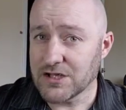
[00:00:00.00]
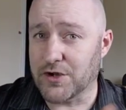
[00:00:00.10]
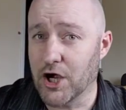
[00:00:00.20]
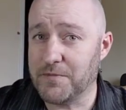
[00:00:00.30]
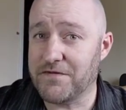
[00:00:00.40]

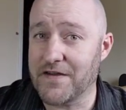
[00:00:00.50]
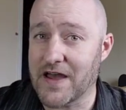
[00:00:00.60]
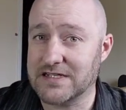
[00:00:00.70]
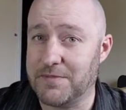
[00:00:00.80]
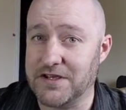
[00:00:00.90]
So I hope you found
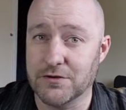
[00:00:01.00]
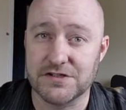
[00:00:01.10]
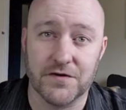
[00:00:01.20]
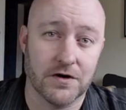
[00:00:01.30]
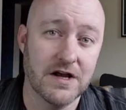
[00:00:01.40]
that to be
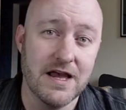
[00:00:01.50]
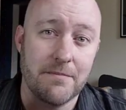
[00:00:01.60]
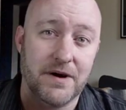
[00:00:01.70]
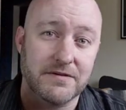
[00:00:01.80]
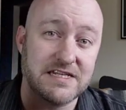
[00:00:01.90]
useful,
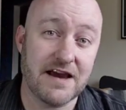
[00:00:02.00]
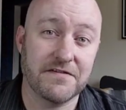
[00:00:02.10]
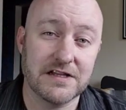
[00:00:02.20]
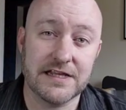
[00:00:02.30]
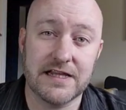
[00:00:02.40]
but
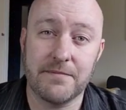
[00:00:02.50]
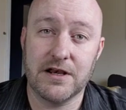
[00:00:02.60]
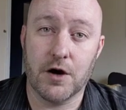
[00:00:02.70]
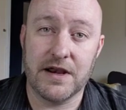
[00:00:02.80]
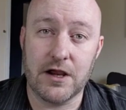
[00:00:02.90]
definitely let me
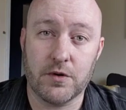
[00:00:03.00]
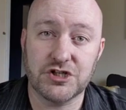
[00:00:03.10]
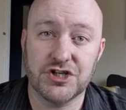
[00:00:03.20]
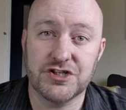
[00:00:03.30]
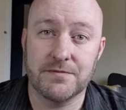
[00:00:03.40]
know any
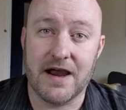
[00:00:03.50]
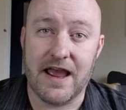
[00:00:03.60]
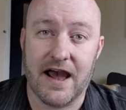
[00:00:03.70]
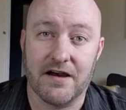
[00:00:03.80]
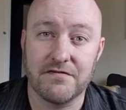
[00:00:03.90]
questions you
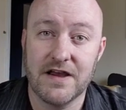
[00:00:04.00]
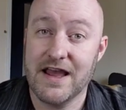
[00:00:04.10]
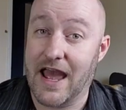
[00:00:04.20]
might have,